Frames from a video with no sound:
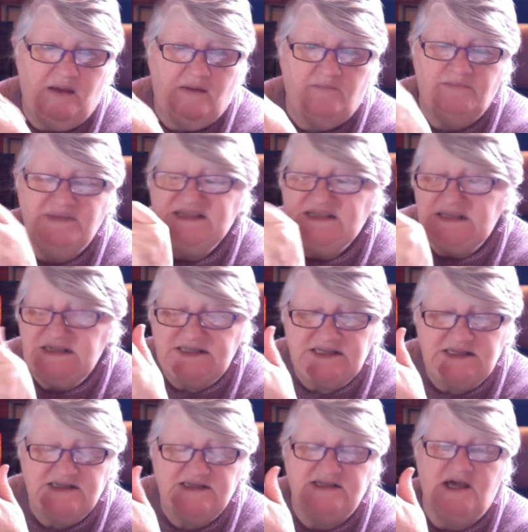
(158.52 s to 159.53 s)

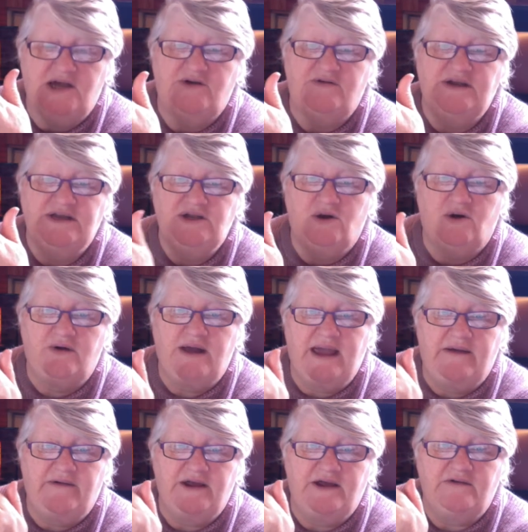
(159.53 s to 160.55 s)
businesses that are in your
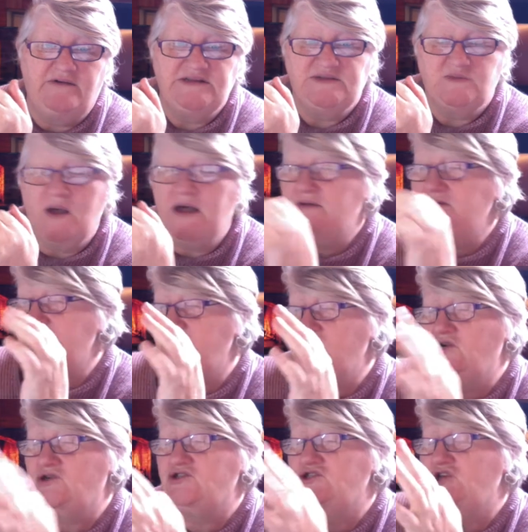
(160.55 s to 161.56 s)
area as well, so you
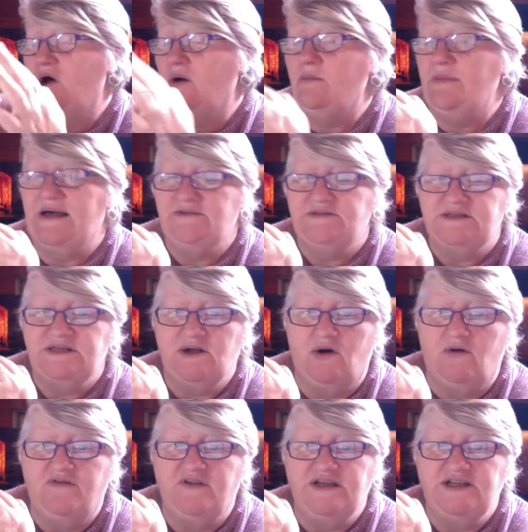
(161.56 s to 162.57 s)
can start bouncing
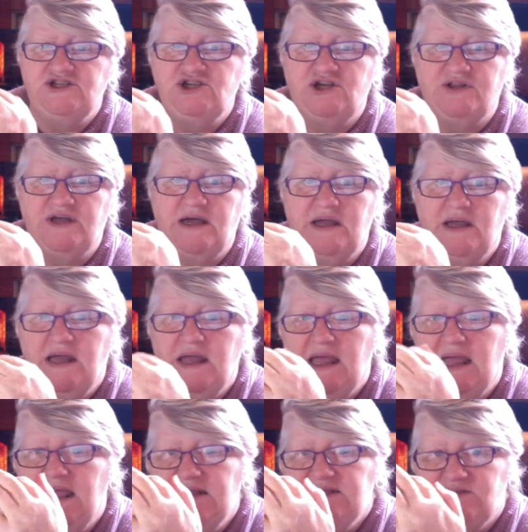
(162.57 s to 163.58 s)
off each other.
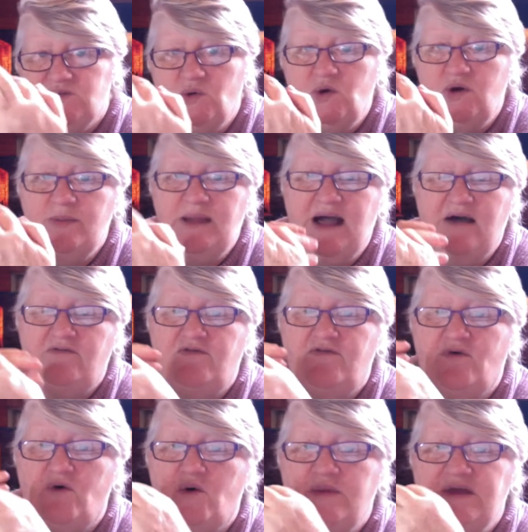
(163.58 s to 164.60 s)
It's all about
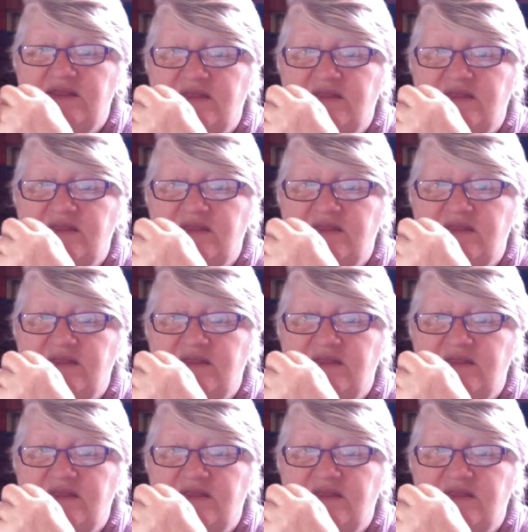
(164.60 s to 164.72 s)
forming